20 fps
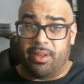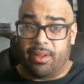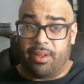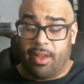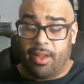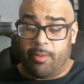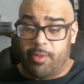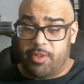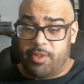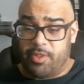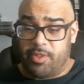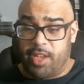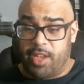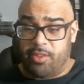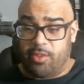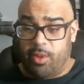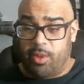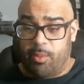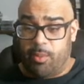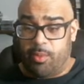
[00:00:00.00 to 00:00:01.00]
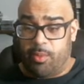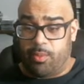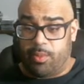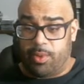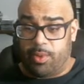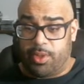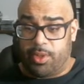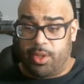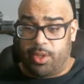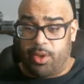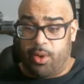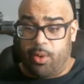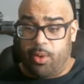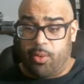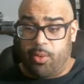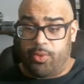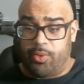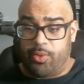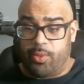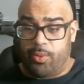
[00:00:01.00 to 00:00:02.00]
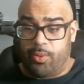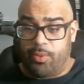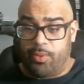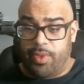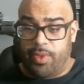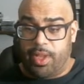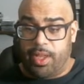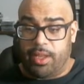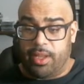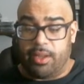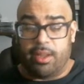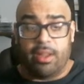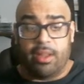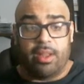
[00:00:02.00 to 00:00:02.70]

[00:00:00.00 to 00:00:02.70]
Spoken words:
As you guys know, I'm a really old school fan.